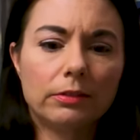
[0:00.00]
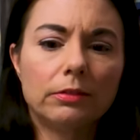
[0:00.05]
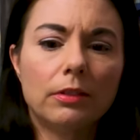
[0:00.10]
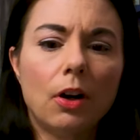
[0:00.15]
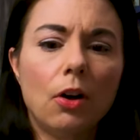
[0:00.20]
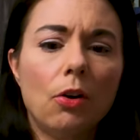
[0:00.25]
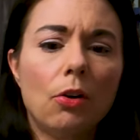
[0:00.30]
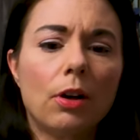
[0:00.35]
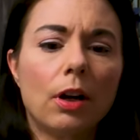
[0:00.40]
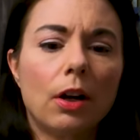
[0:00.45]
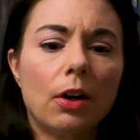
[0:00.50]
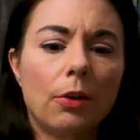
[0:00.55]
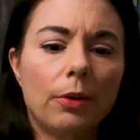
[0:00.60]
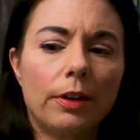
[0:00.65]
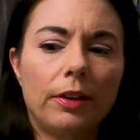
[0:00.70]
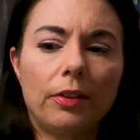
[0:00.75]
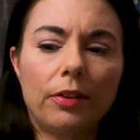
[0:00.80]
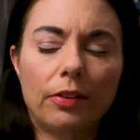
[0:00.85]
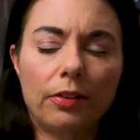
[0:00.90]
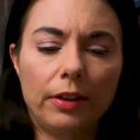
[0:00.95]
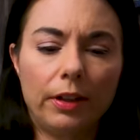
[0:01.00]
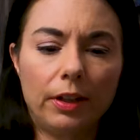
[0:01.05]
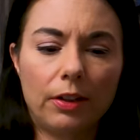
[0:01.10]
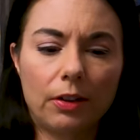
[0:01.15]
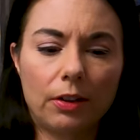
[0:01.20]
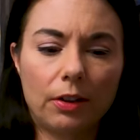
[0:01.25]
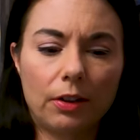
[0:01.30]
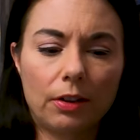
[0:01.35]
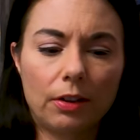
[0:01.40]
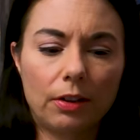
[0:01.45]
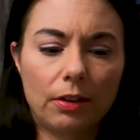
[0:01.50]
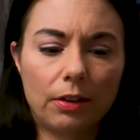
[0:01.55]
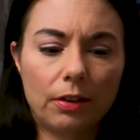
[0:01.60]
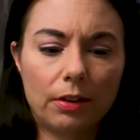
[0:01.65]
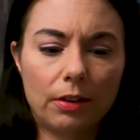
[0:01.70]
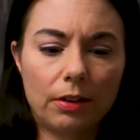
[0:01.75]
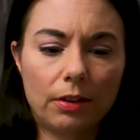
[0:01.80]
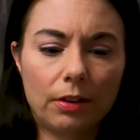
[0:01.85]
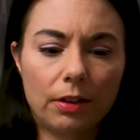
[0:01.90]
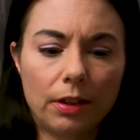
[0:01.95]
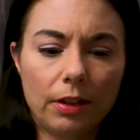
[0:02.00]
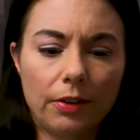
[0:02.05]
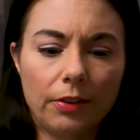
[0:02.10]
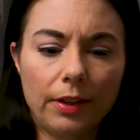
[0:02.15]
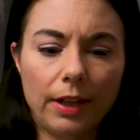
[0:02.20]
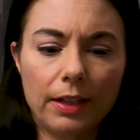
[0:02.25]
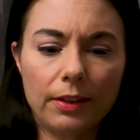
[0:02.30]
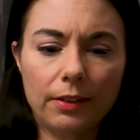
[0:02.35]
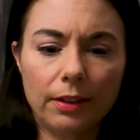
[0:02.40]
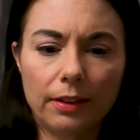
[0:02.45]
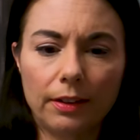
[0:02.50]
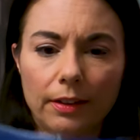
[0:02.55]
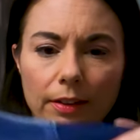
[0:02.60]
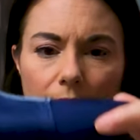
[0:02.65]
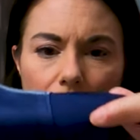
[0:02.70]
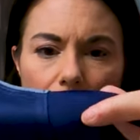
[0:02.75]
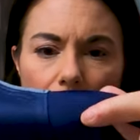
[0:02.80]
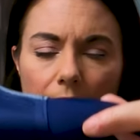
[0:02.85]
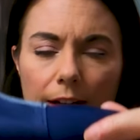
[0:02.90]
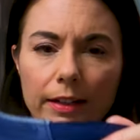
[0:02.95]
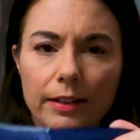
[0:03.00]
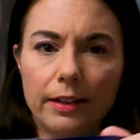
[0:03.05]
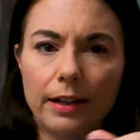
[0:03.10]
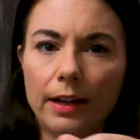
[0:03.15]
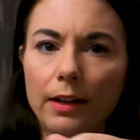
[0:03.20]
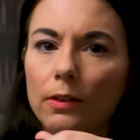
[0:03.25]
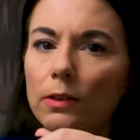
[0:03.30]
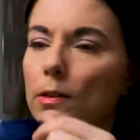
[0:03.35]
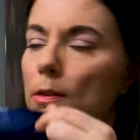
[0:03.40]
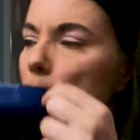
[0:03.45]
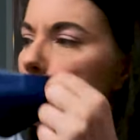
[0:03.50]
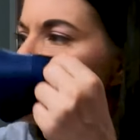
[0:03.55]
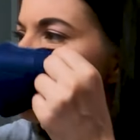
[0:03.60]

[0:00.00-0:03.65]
the logo is sleeker because that's on the side now.